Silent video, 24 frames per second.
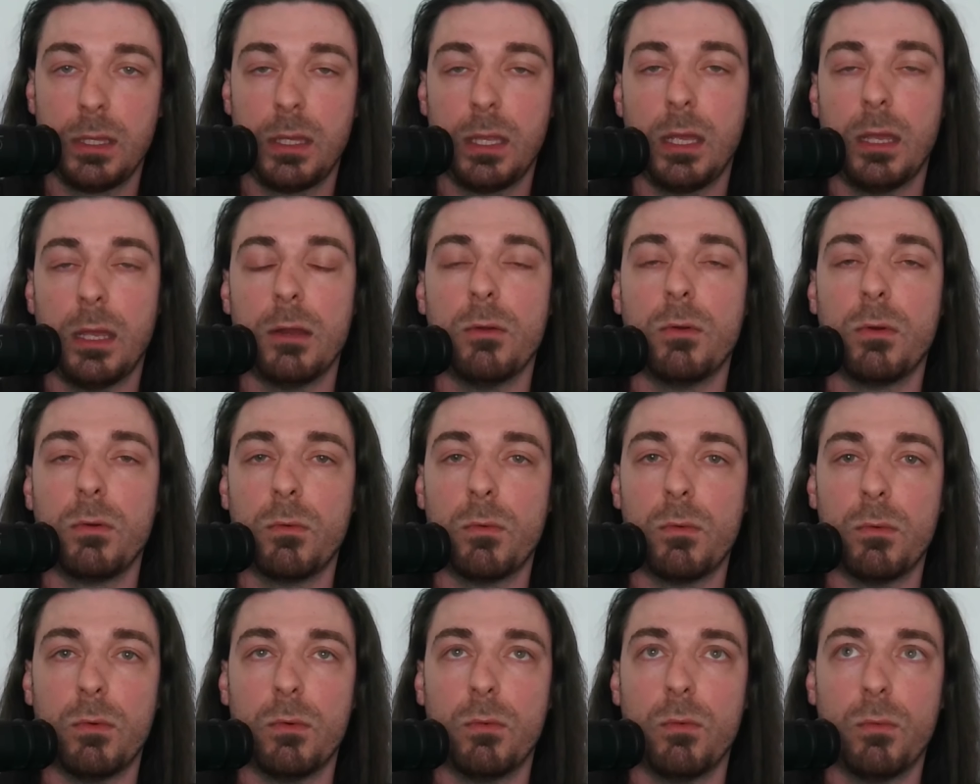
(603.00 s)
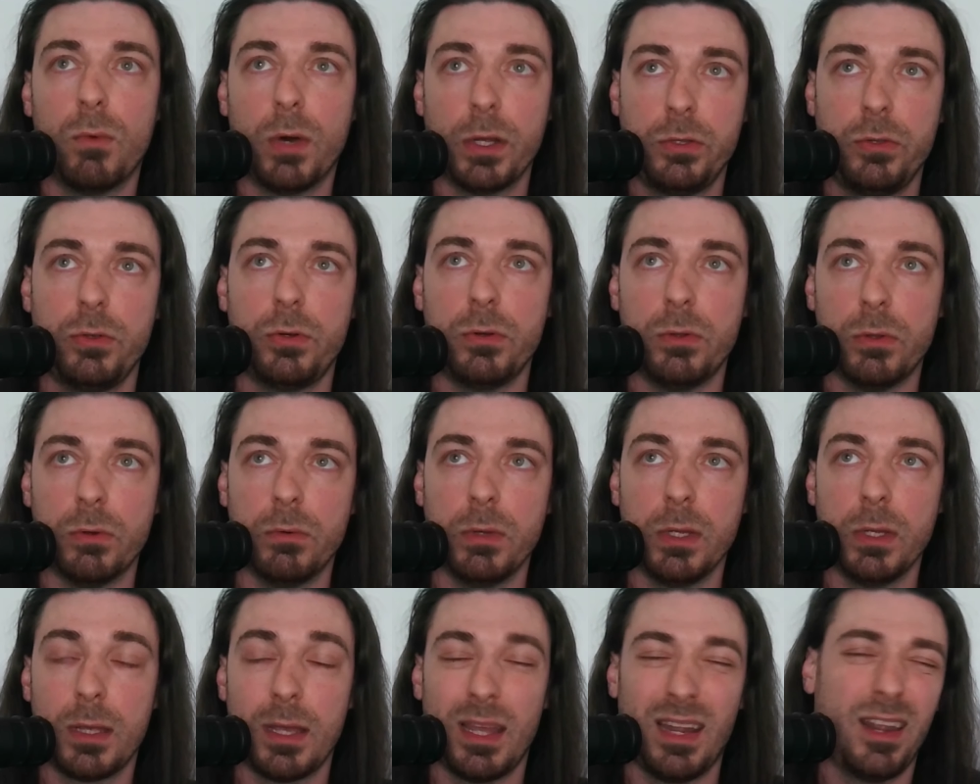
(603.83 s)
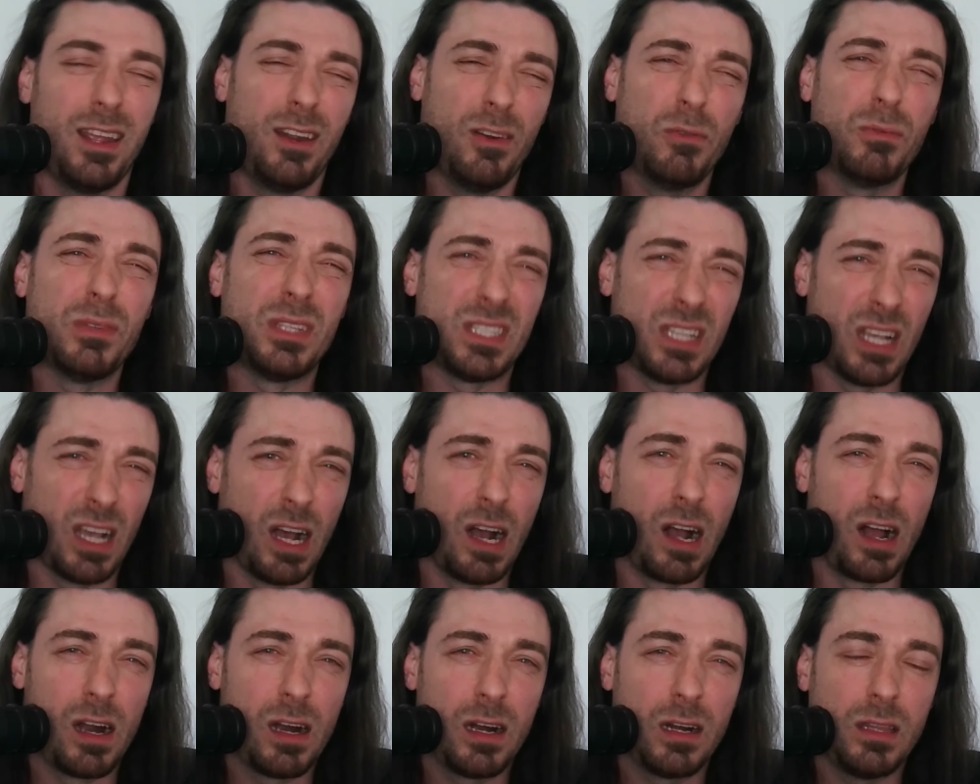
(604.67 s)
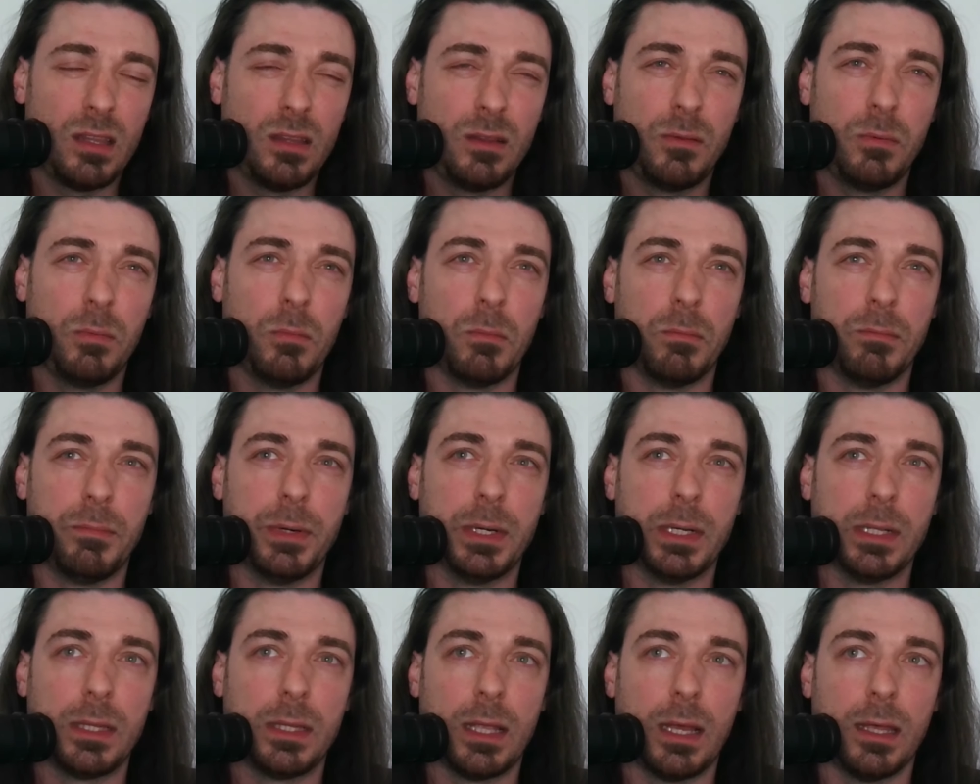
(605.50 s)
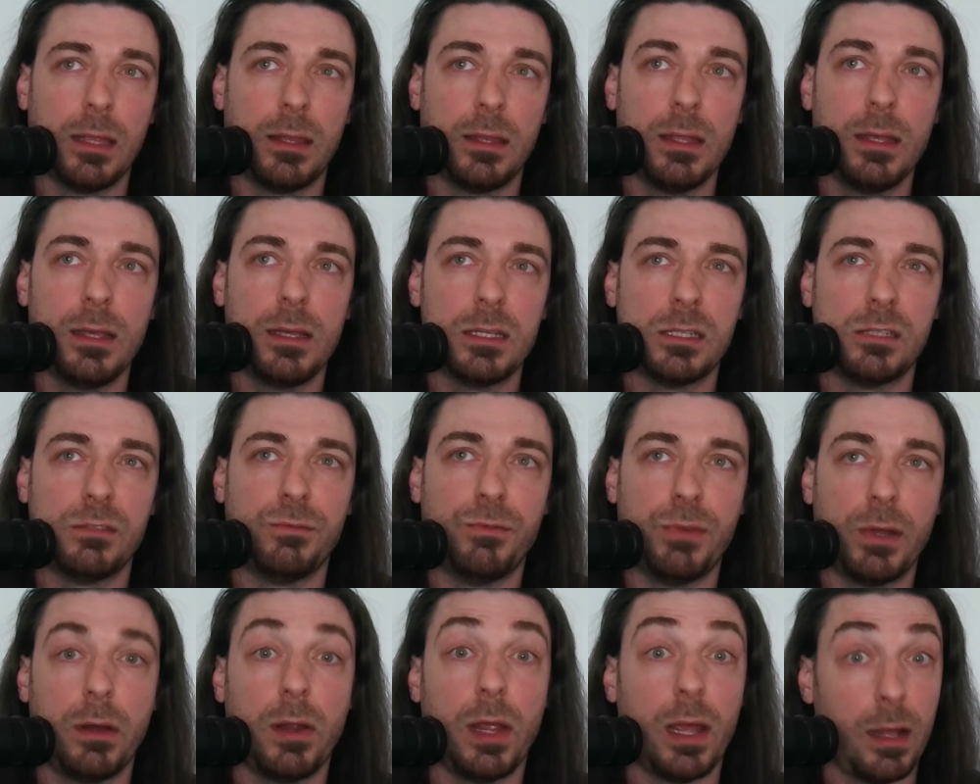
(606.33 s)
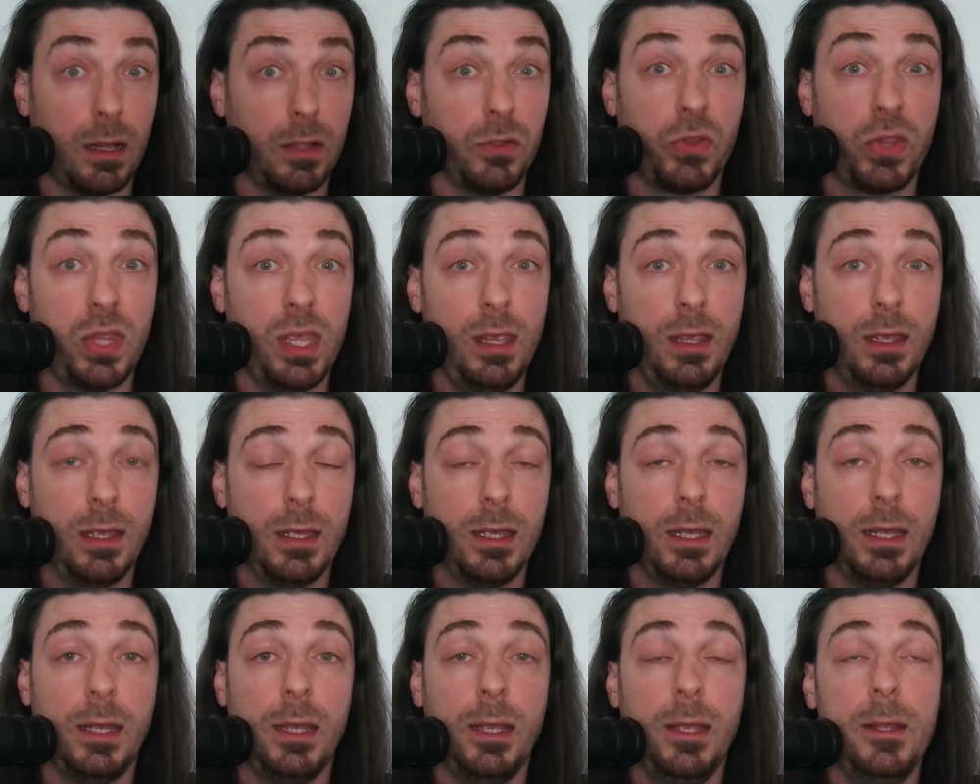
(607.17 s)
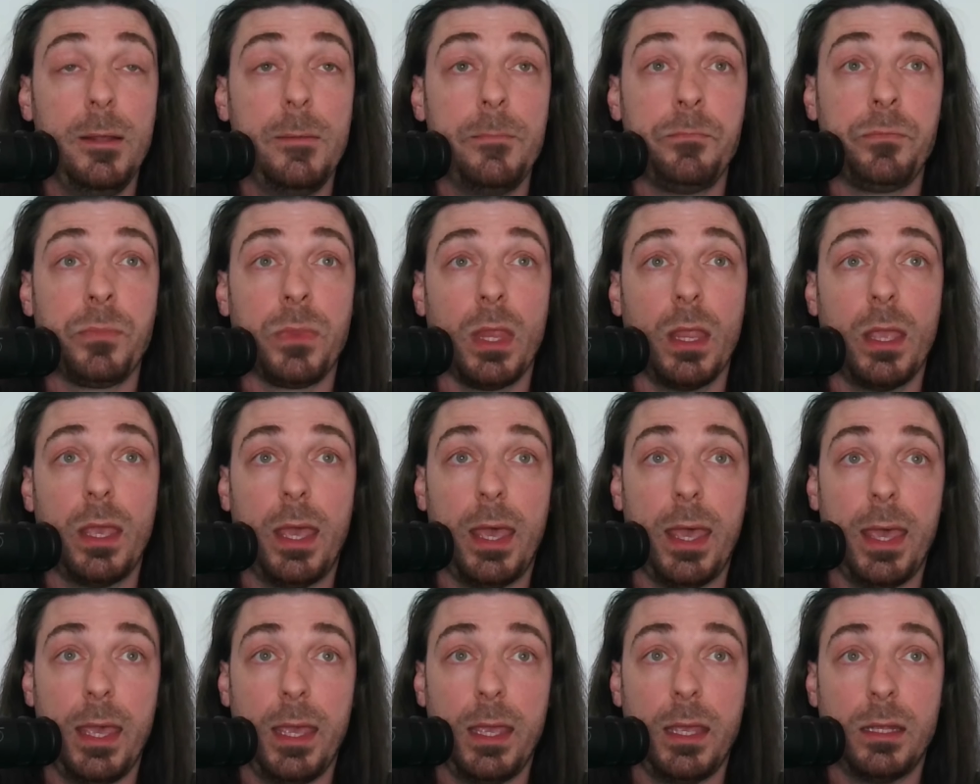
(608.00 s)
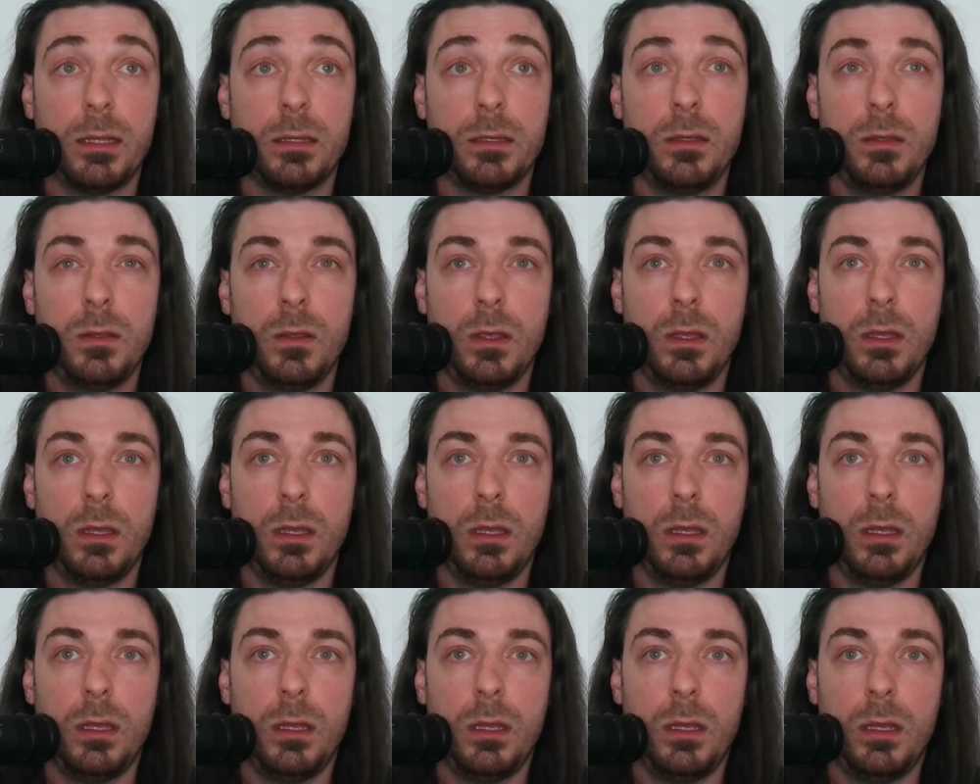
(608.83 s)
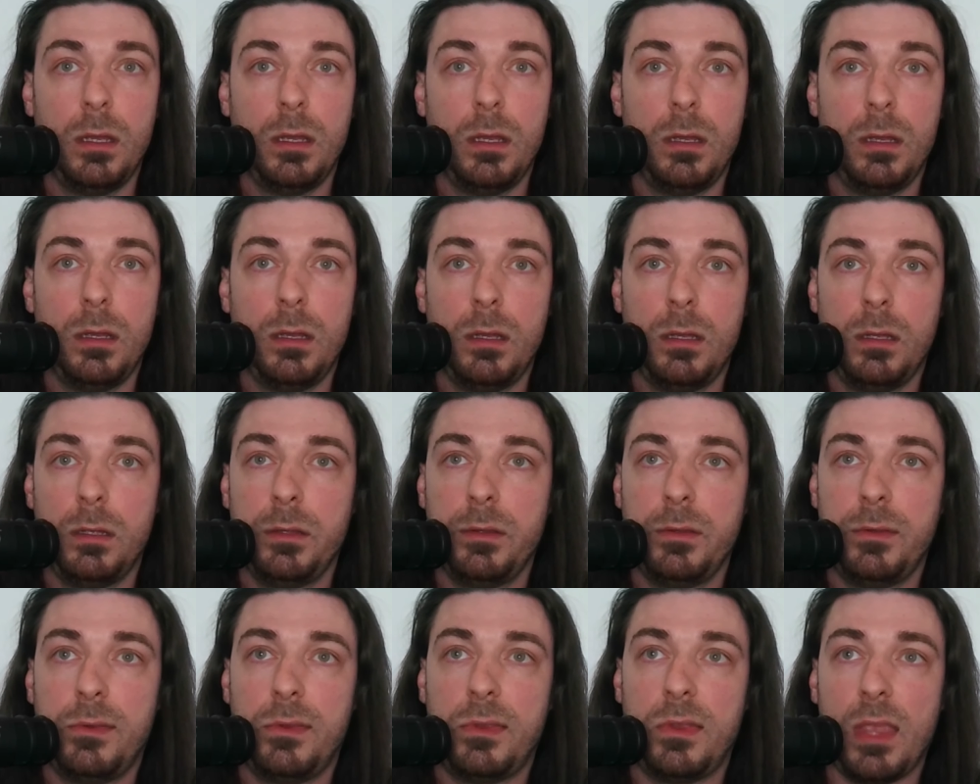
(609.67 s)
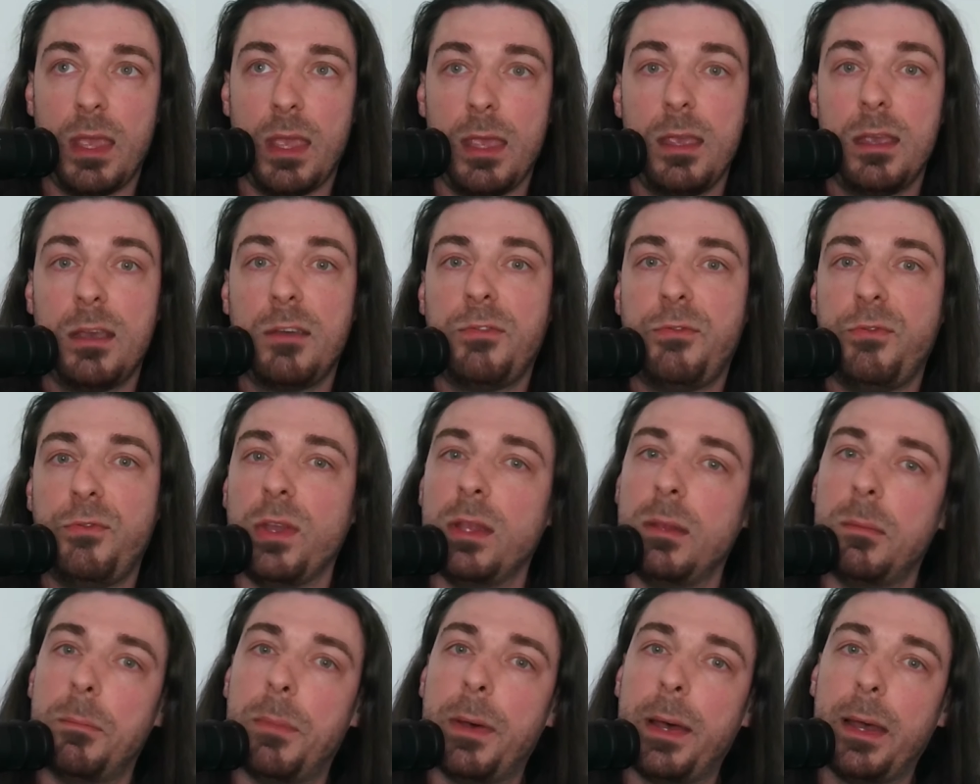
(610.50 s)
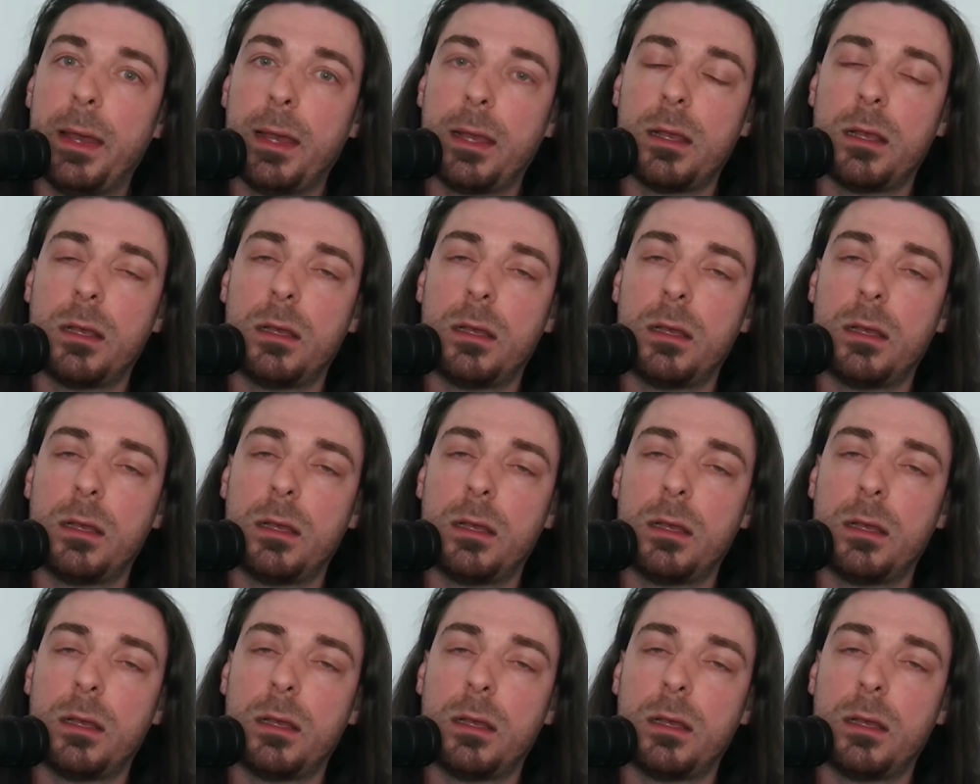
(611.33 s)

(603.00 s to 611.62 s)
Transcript: and on what you're doing. And I know it's hard, but I think it's very healthy. And take feedback